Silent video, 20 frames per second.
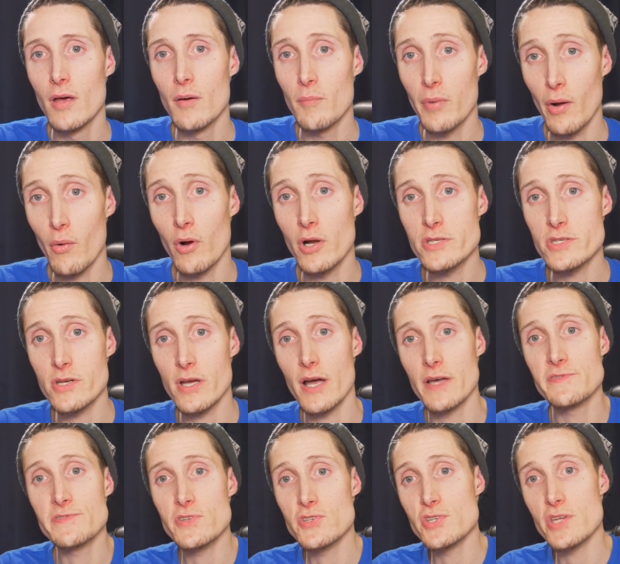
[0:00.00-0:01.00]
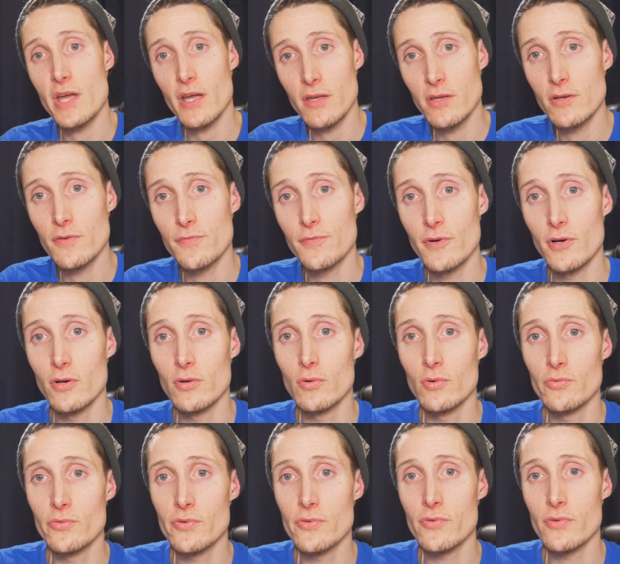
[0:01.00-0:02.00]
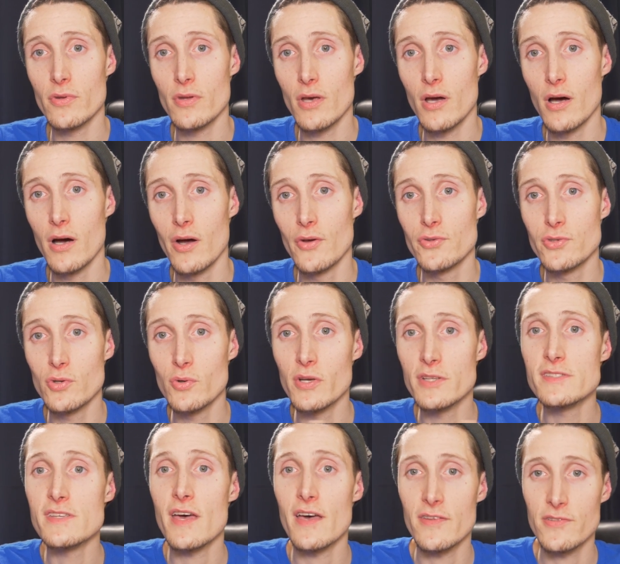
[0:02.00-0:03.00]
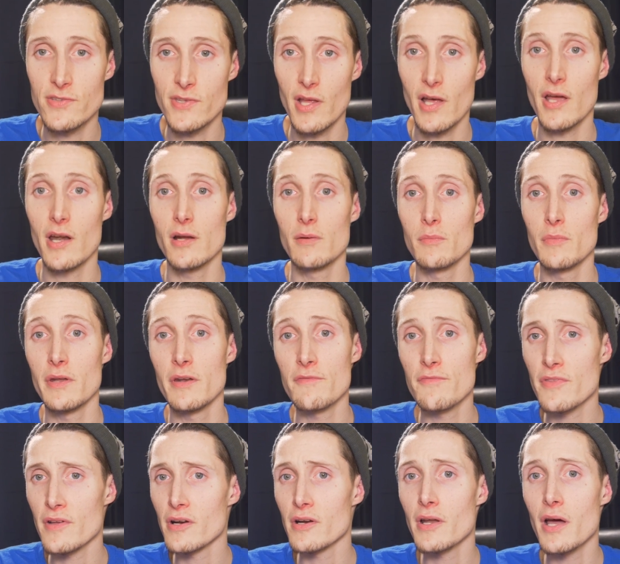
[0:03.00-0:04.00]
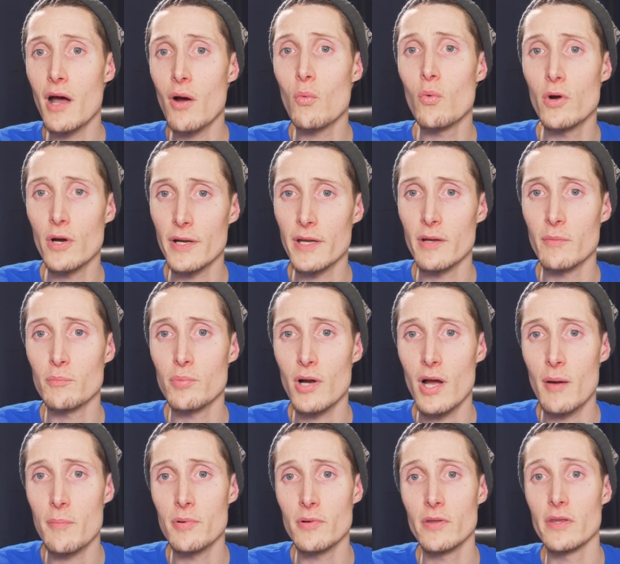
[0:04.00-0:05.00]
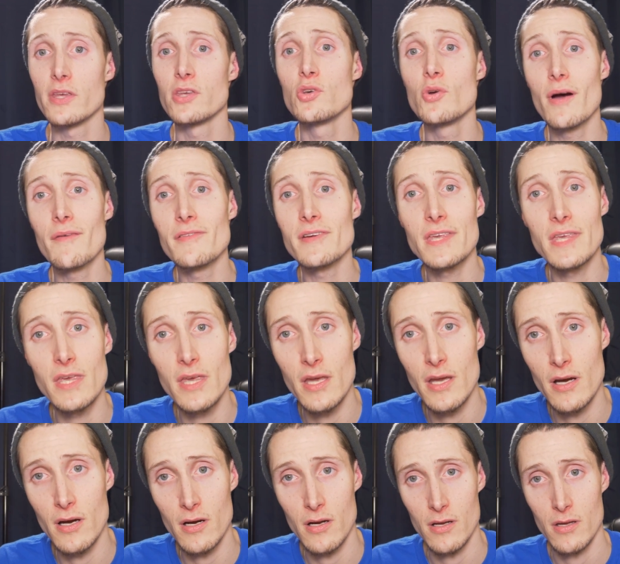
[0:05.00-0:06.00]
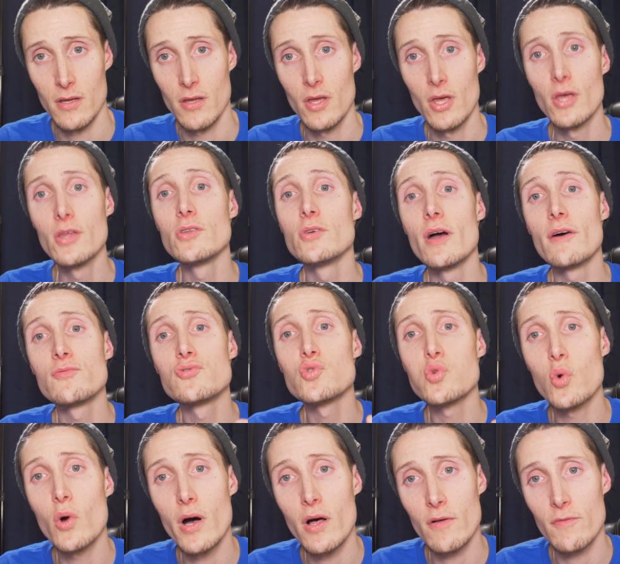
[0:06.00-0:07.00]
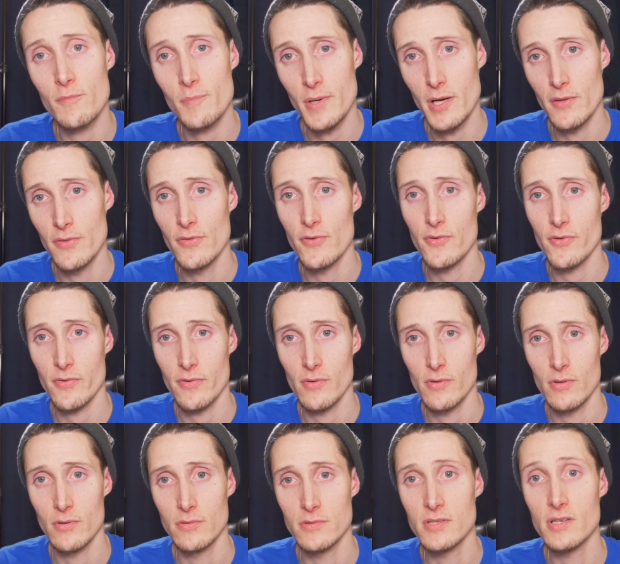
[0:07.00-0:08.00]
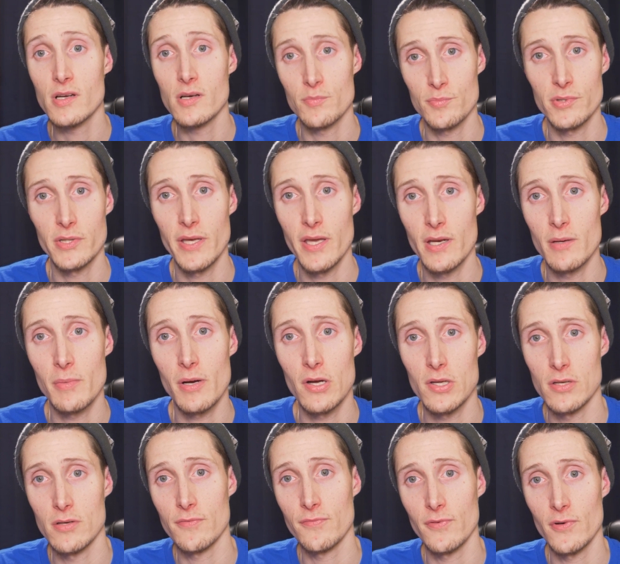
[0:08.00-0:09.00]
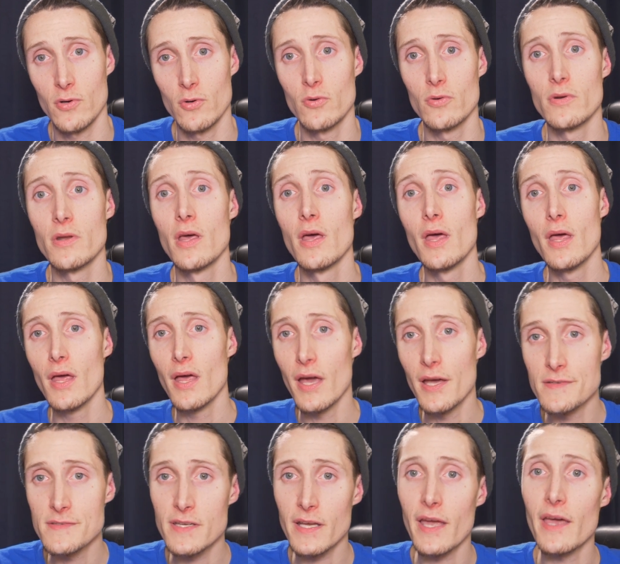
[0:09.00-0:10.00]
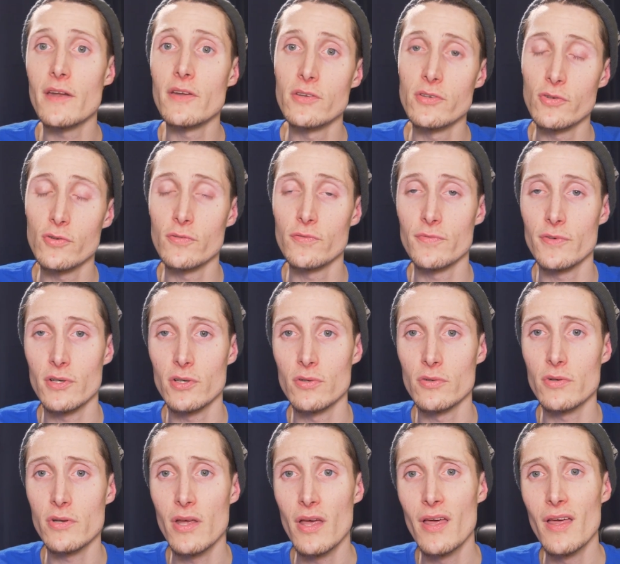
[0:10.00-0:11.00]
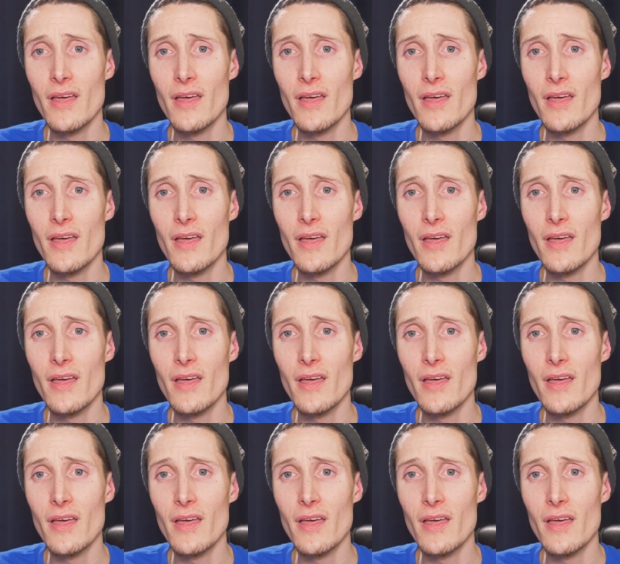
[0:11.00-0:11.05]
But I want you guys to check your phones, do a test on them, and if they're not working properly, you have a year. You have 12 months to complain about your phone and to get a new phone.